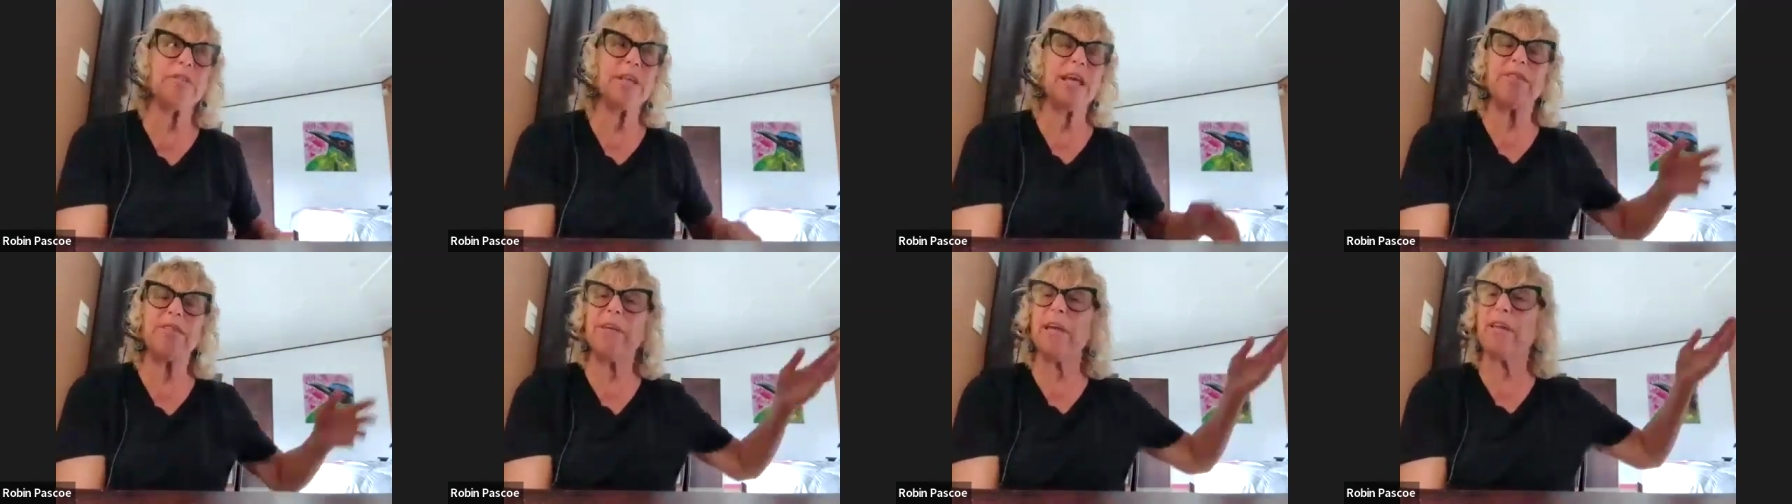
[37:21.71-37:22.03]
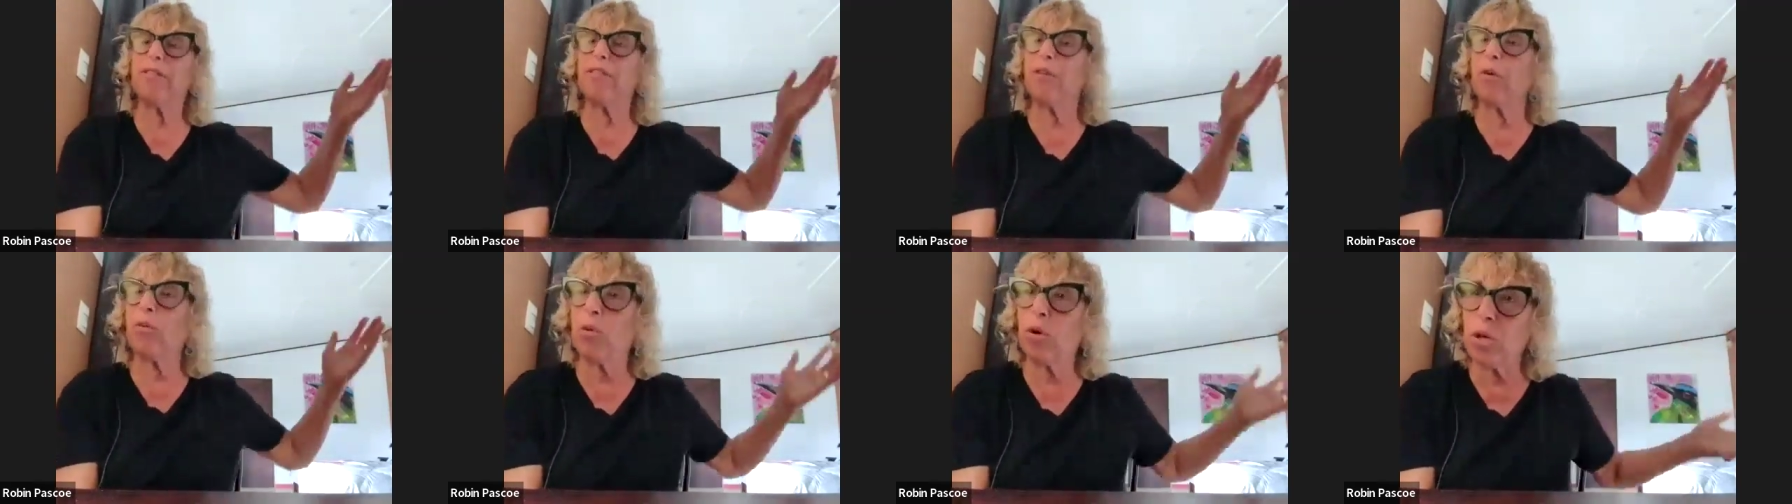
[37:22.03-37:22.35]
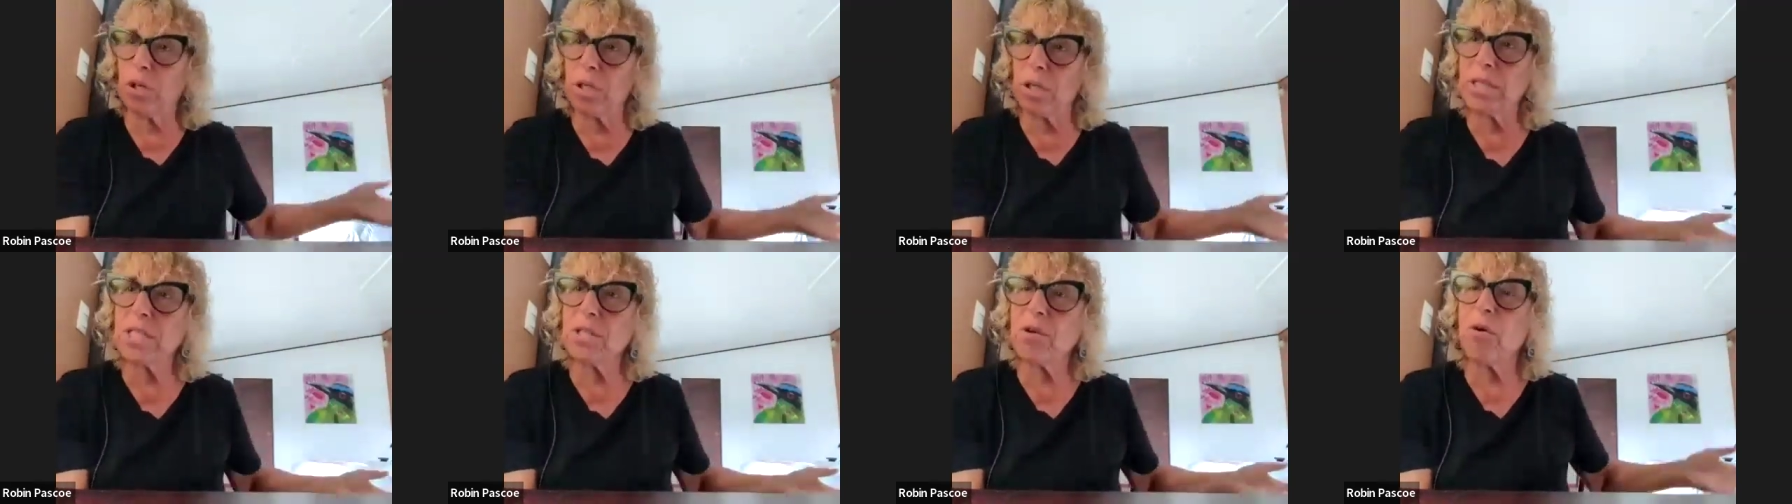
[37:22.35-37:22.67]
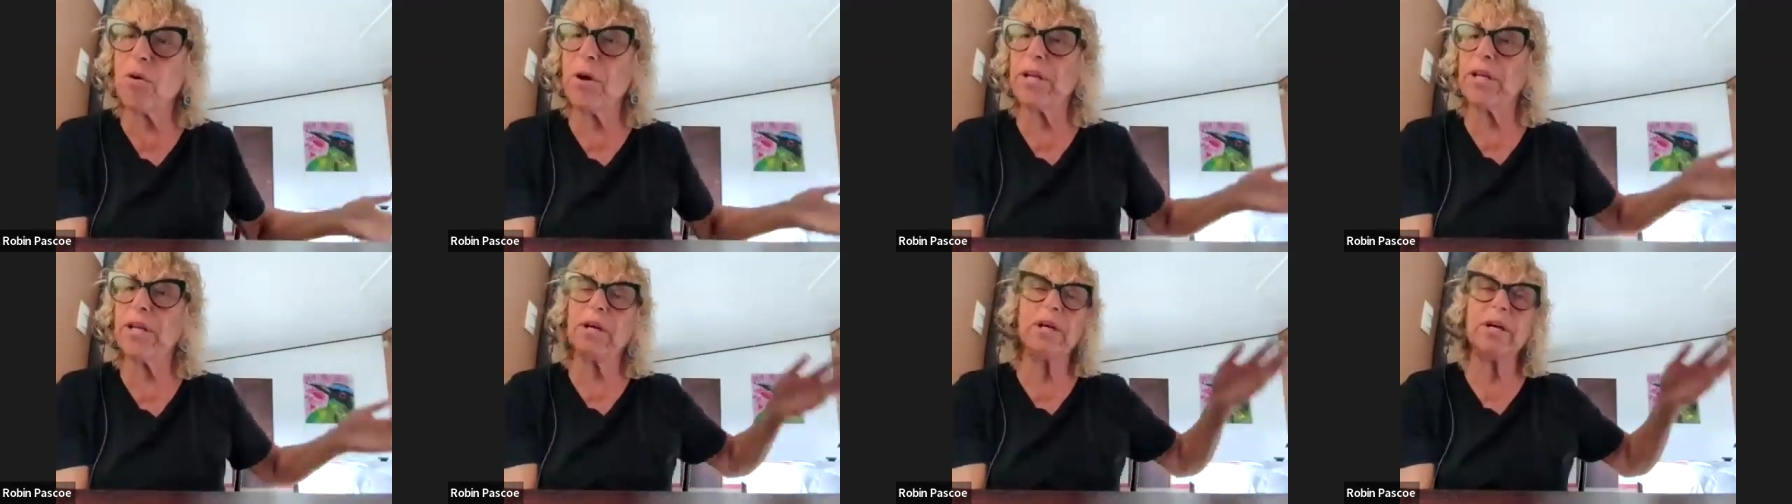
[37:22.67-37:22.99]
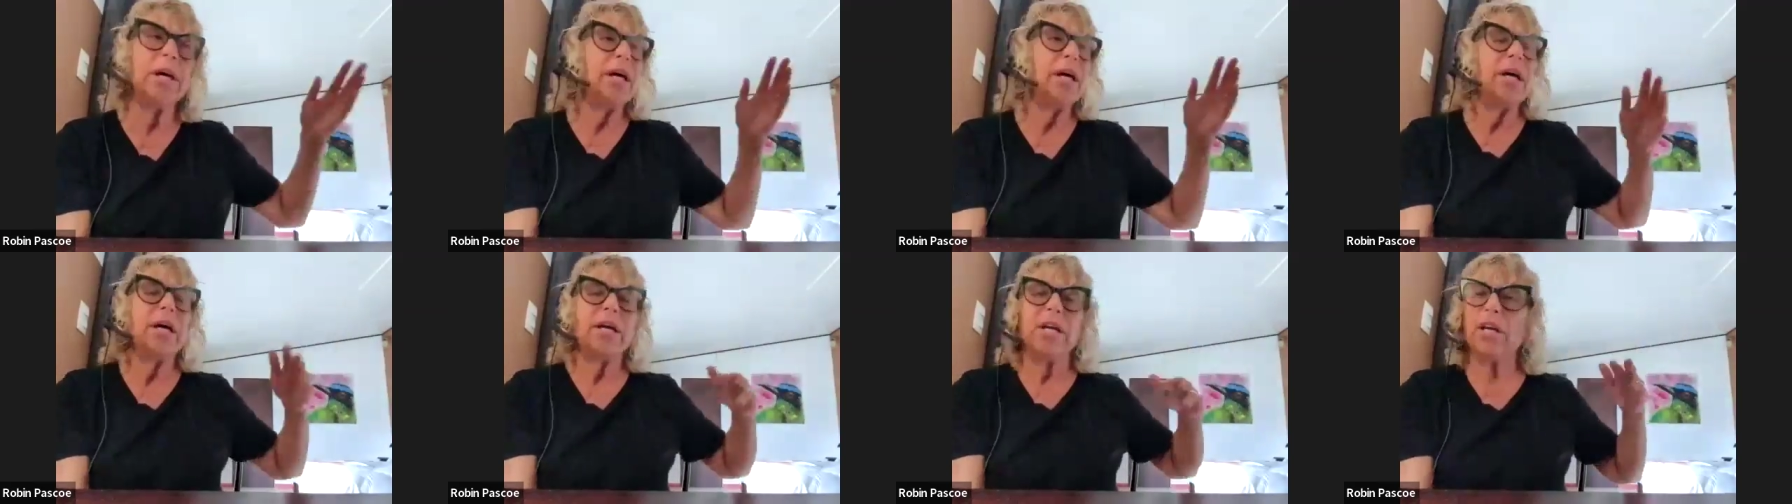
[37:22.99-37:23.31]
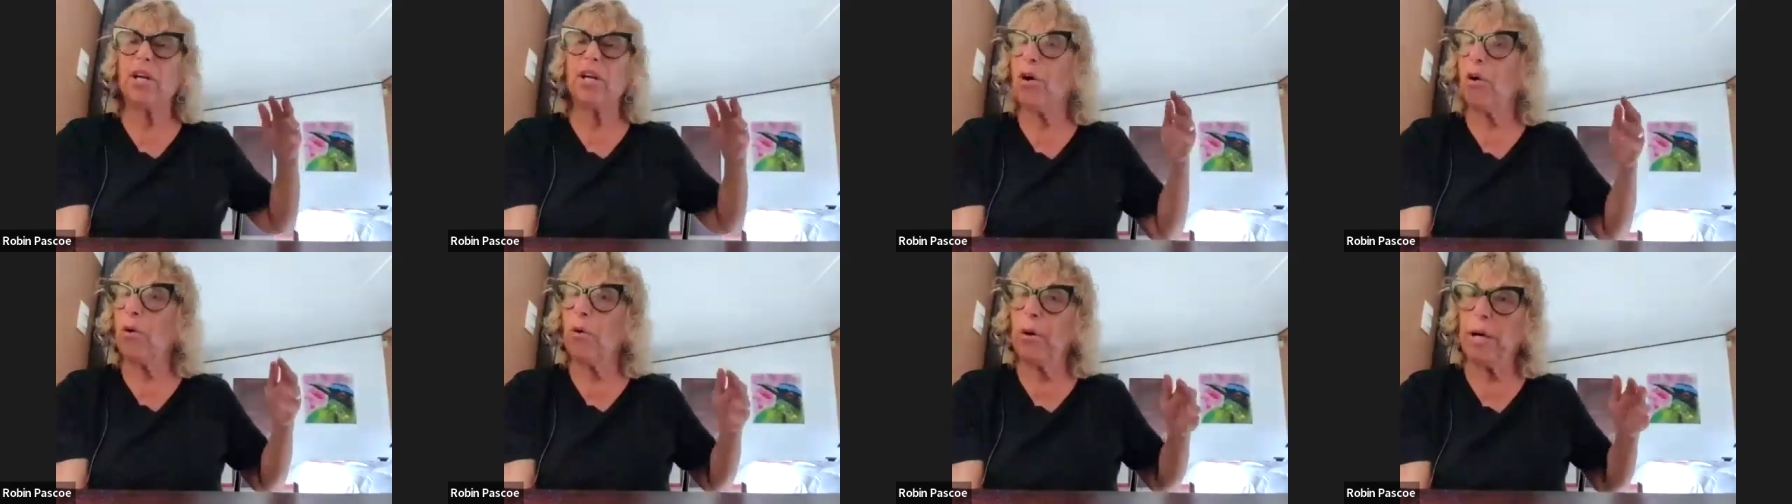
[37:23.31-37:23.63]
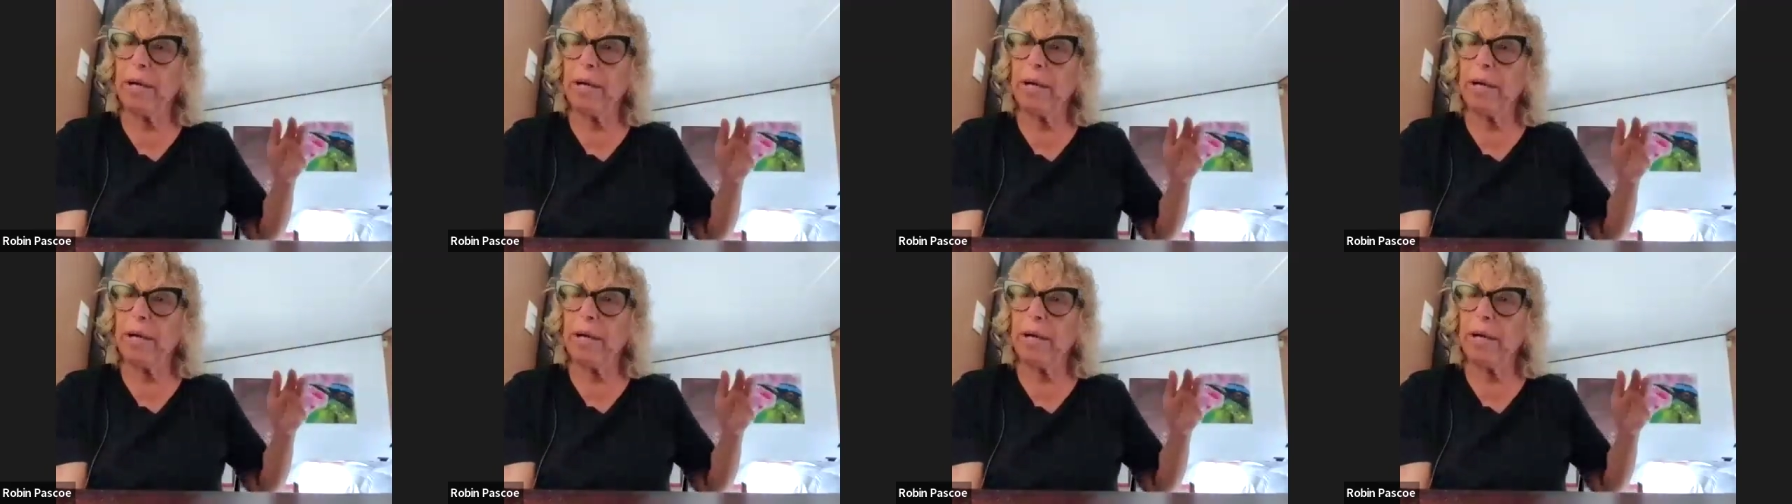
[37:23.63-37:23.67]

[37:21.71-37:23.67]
They think the world's going to, you know,